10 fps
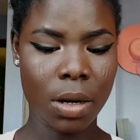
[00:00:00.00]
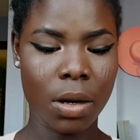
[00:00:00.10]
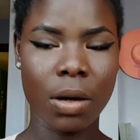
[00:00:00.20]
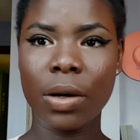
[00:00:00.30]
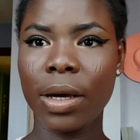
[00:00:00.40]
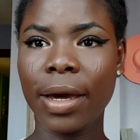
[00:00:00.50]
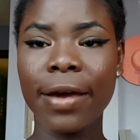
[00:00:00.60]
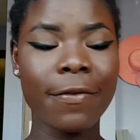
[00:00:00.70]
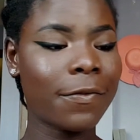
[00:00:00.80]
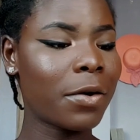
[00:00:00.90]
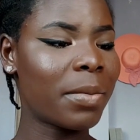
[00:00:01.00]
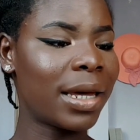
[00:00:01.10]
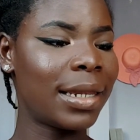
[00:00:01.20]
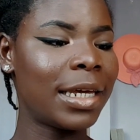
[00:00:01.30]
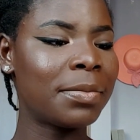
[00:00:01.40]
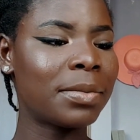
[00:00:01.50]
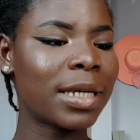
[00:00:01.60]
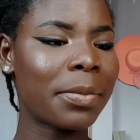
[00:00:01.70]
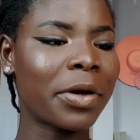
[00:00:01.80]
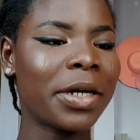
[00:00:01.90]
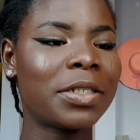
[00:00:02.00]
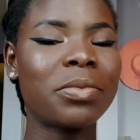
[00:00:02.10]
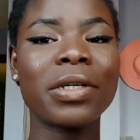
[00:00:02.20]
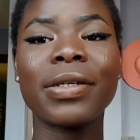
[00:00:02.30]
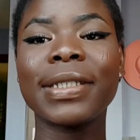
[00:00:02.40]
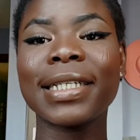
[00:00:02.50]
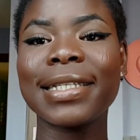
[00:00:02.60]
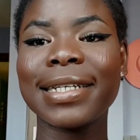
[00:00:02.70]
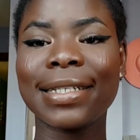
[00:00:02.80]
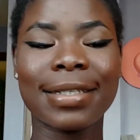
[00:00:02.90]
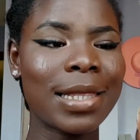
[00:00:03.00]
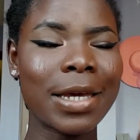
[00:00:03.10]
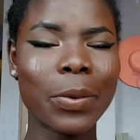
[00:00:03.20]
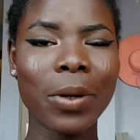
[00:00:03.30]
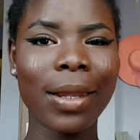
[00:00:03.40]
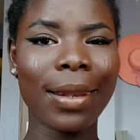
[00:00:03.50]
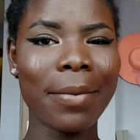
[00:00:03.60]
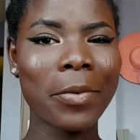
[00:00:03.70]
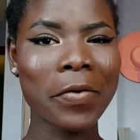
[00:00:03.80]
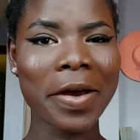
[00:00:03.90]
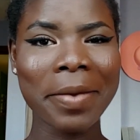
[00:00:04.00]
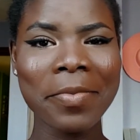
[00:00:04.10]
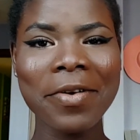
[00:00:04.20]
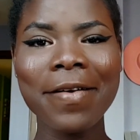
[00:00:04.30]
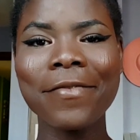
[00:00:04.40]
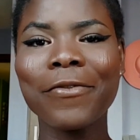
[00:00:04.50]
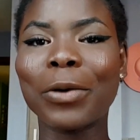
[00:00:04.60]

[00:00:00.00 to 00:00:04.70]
Okay, for my lips, I'm going to be using this liquid lip cream from